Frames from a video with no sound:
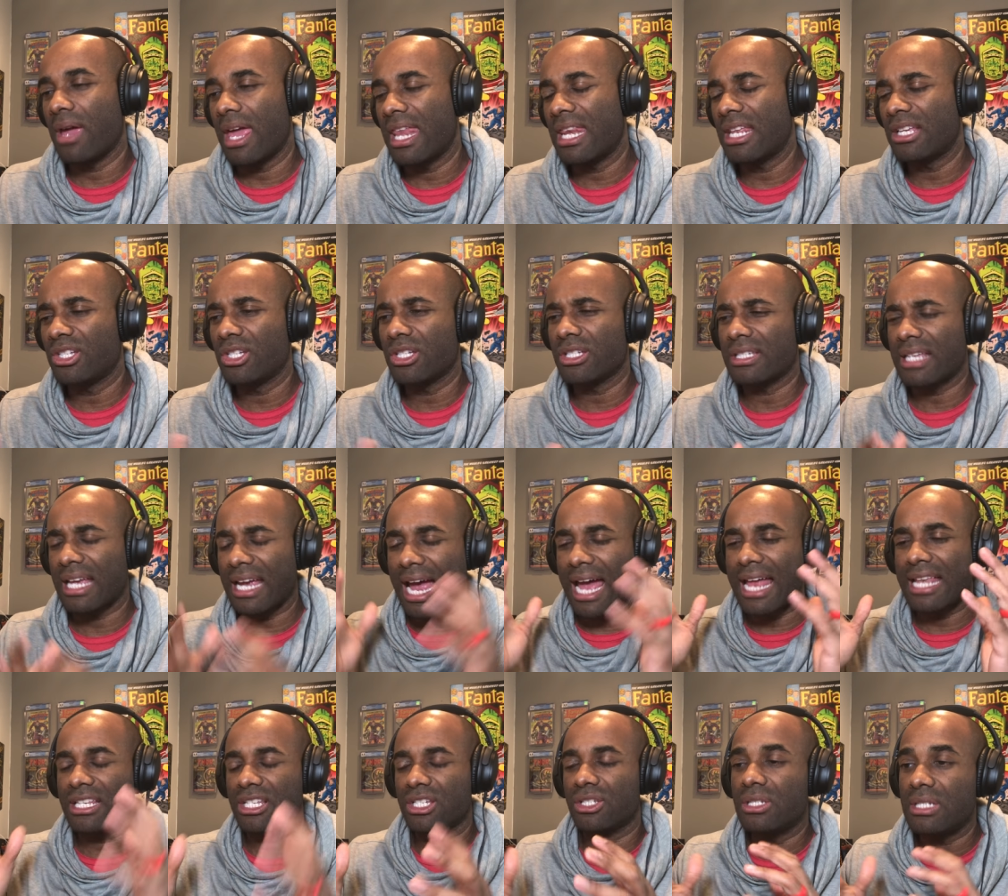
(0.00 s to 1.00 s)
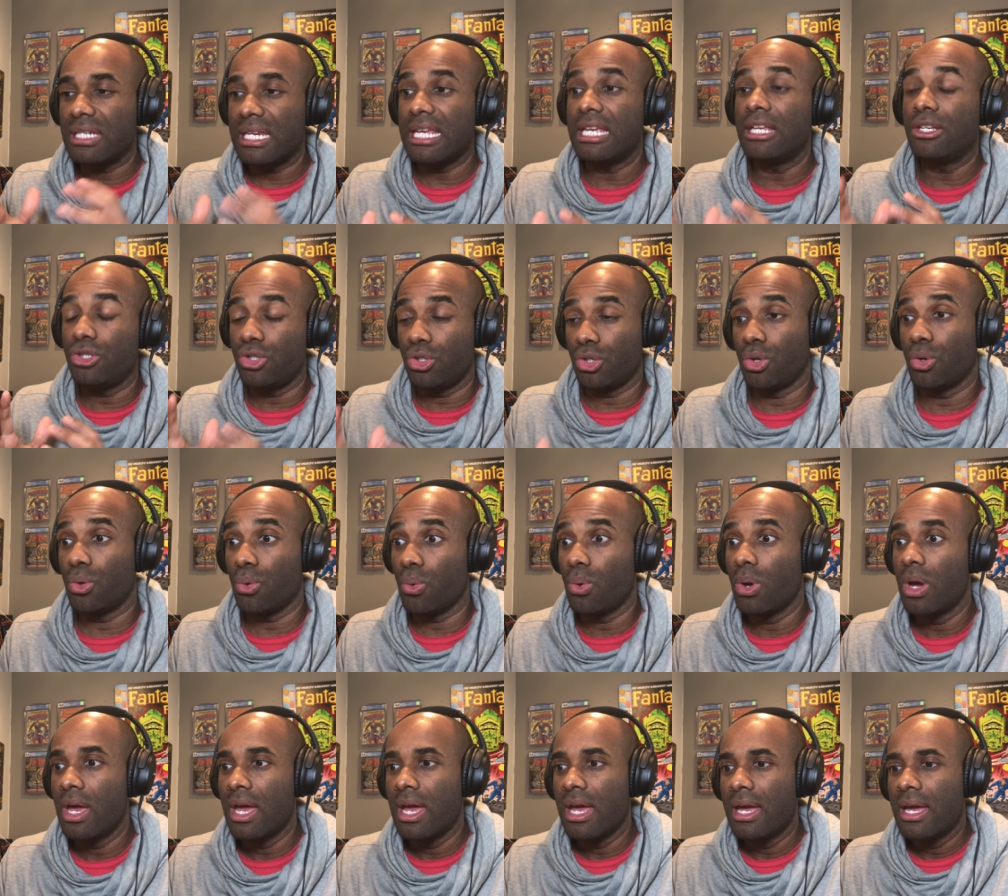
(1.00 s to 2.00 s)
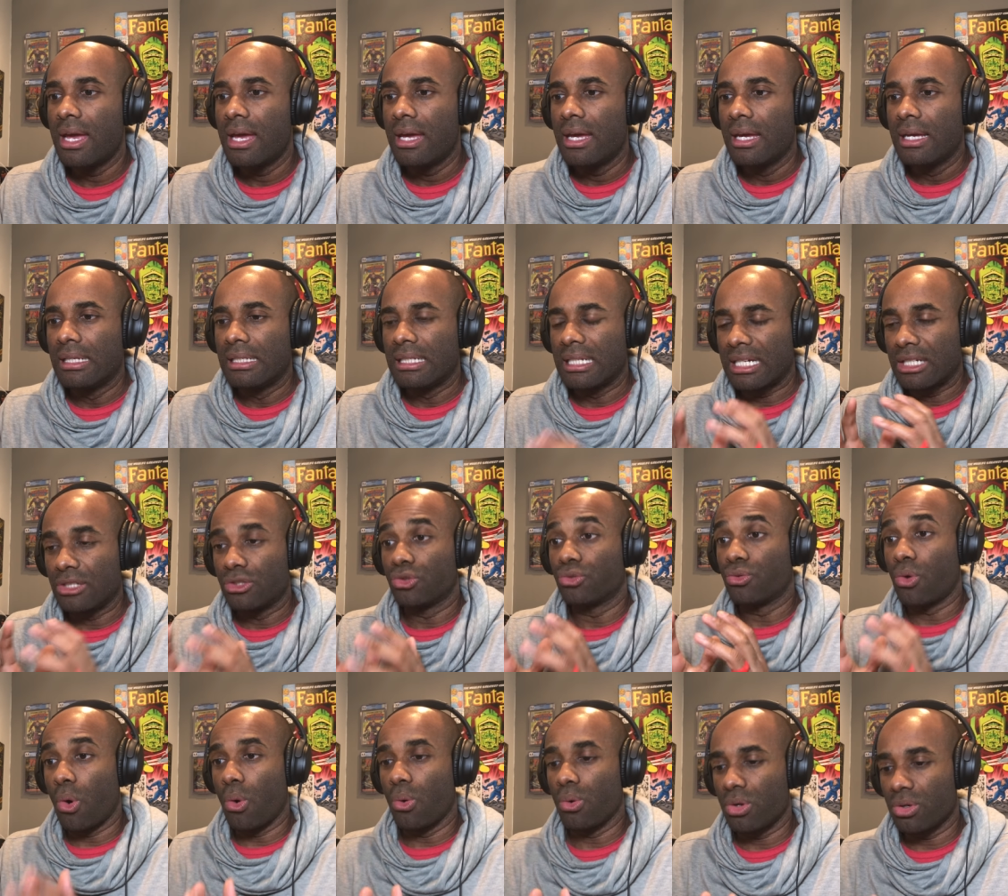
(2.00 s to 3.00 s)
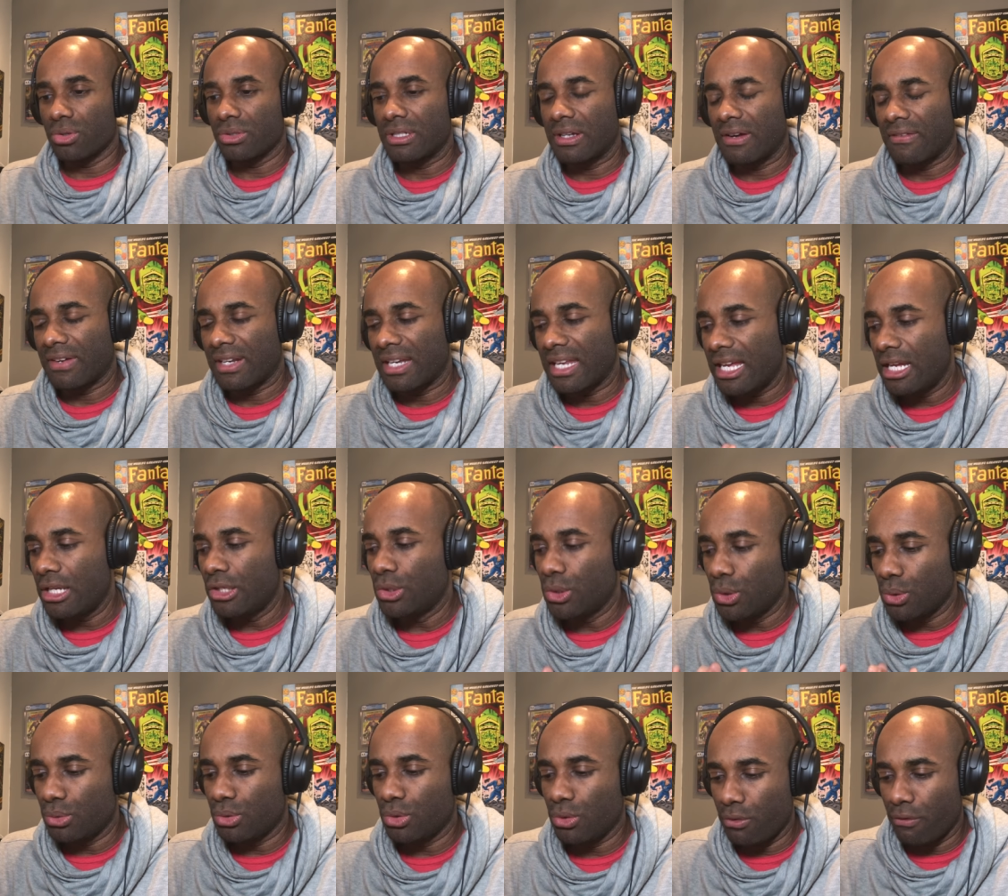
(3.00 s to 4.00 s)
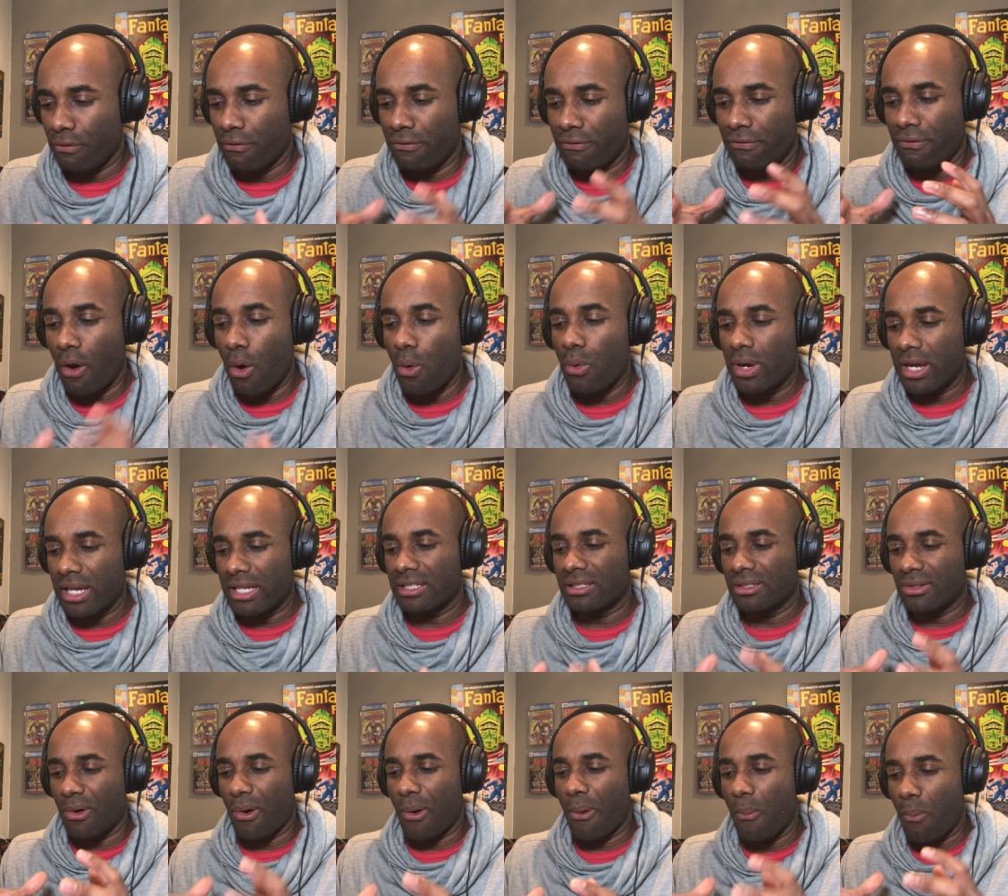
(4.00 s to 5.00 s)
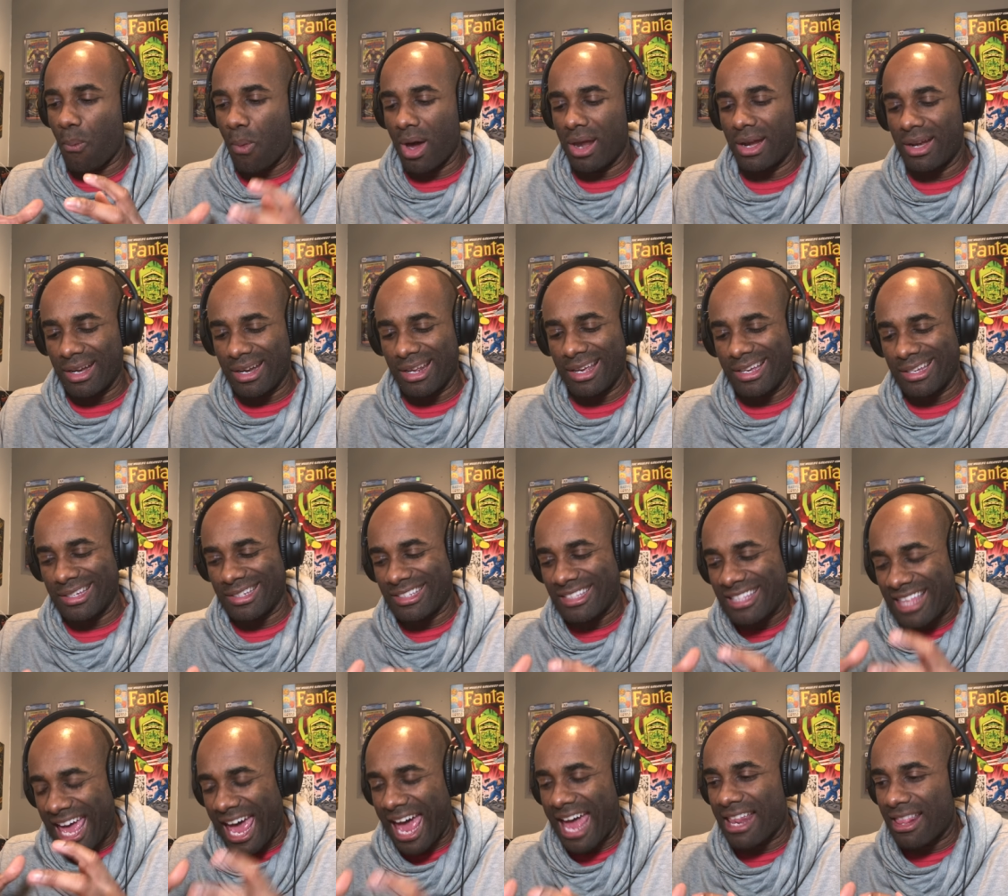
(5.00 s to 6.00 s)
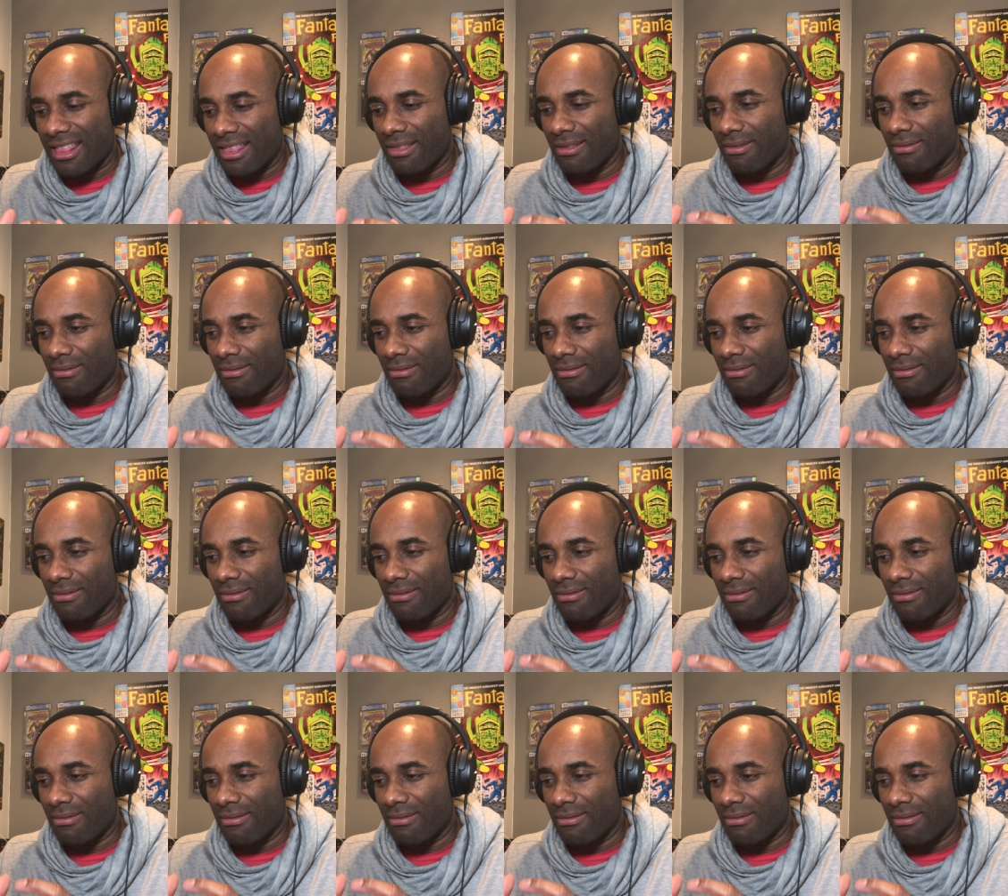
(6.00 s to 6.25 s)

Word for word: And it's just like I just need you to control yourself. I need you to focus on what it is that